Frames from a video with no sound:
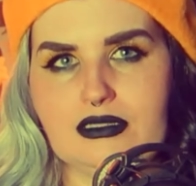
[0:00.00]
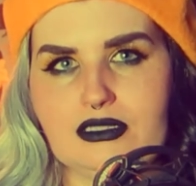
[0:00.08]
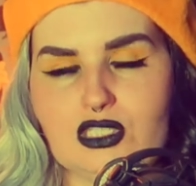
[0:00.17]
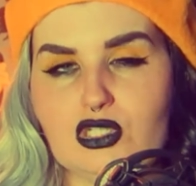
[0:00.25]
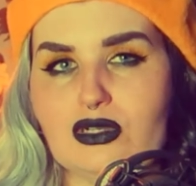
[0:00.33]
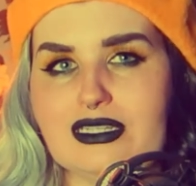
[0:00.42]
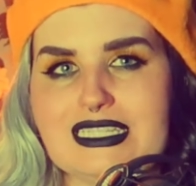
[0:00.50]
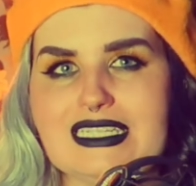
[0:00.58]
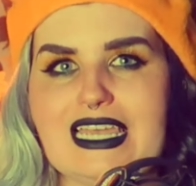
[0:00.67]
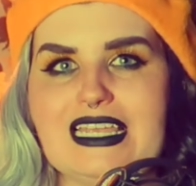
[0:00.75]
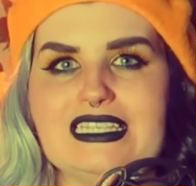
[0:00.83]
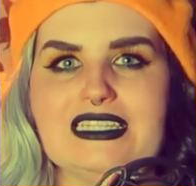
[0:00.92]
John
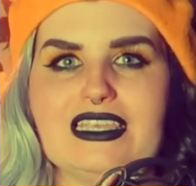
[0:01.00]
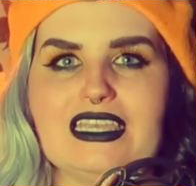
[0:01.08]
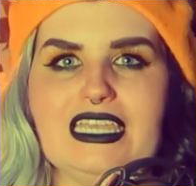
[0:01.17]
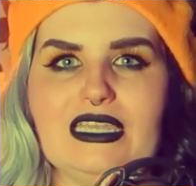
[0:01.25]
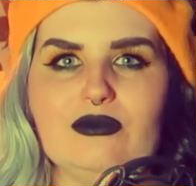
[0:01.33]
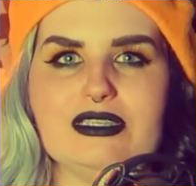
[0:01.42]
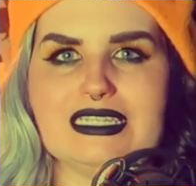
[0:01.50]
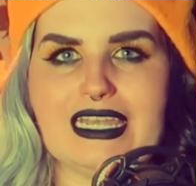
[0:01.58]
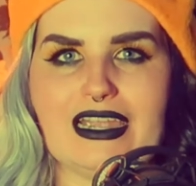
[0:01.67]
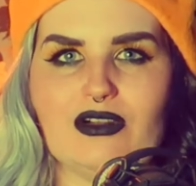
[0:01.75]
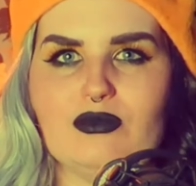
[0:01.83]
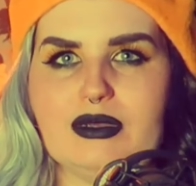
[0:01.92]
said that he was
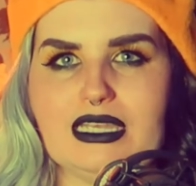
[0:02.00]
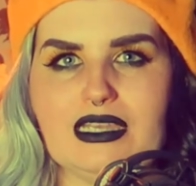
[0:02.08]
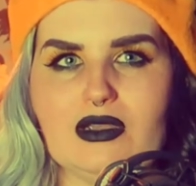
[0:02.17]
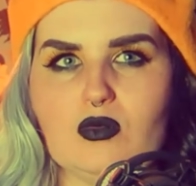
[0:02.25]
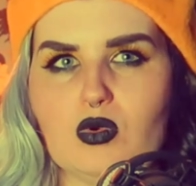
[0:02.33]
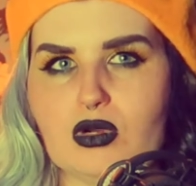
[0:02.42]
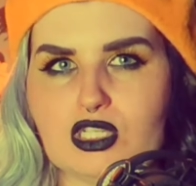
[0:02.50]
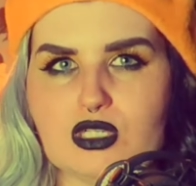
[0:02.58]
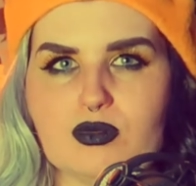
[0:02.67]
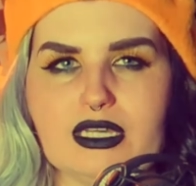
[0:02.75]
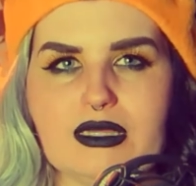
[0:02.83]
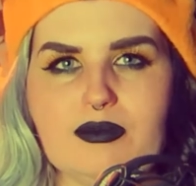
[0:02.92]
now being
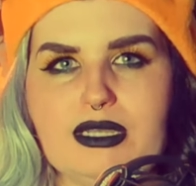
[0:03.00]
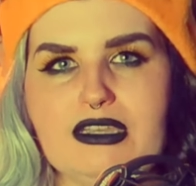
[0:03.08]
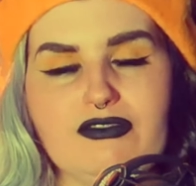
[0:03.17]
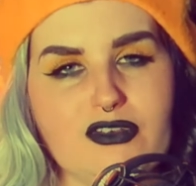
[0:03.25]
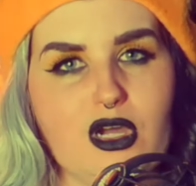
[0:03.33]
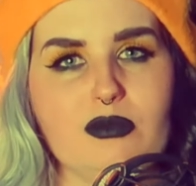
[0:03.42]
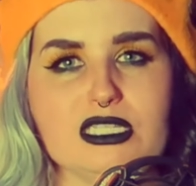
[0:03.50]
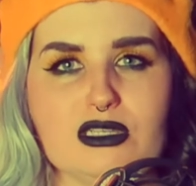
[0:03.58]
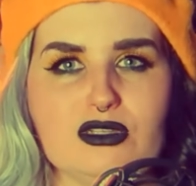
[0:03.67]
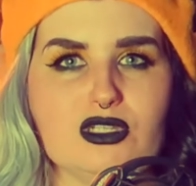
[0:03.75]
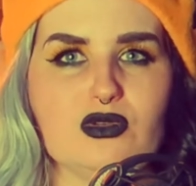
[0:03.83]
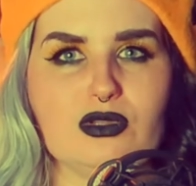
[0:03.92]
watched by the big
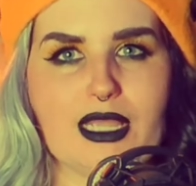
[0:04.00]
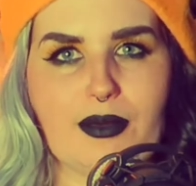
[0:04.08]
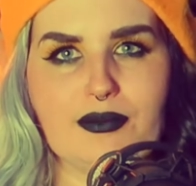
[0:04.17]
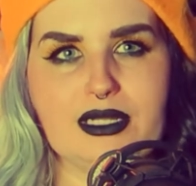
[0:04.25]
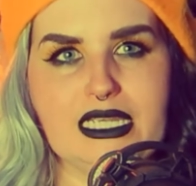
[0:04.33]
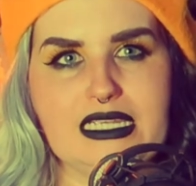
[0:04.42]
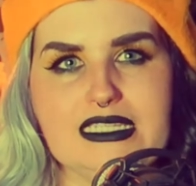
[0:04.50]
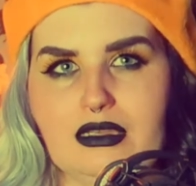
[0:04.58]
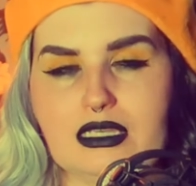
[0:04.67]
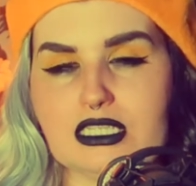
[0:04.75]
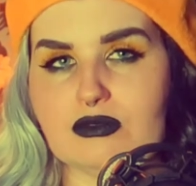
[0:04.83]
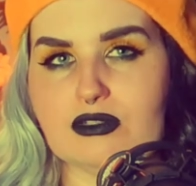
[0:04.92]
pharmaceutical companies
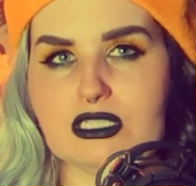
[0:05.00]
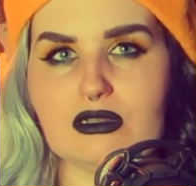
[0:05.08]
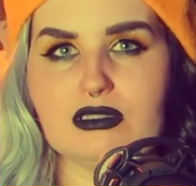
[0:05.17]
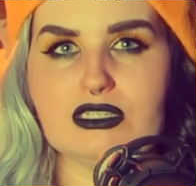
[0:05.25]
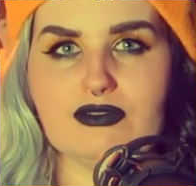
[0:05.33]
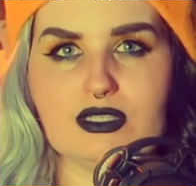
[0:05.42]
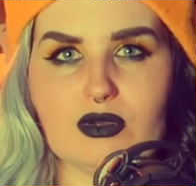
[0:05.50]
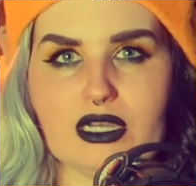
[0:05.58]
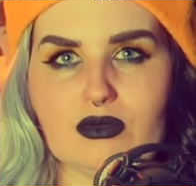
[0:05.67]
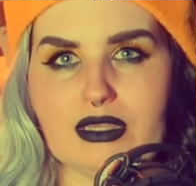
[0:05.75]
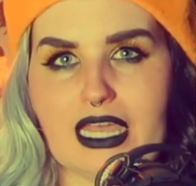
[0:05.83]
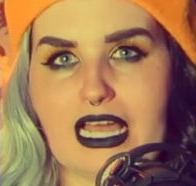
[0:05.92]
as a result of his
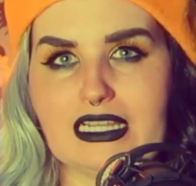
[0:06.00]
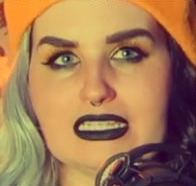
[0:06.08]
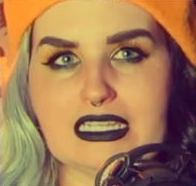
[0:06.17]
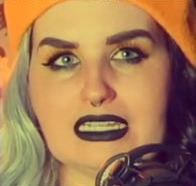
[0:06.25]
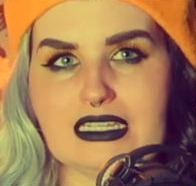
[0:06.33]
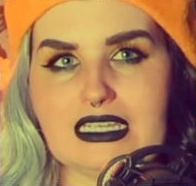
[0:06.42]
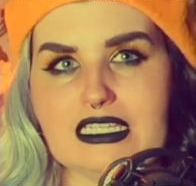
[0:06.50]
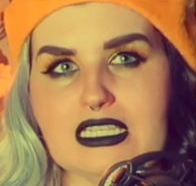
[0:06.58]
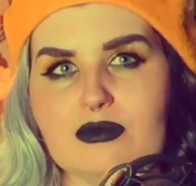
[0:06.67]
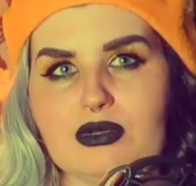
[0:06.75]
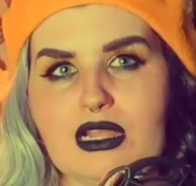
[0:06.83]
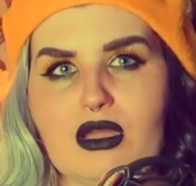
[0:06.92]
work with Alison into
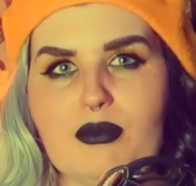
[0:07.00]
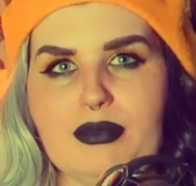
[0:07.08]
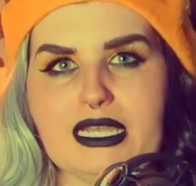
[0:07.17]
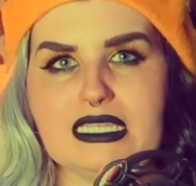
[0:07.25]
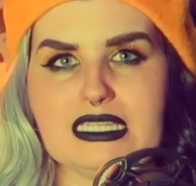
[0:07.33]
the plant-based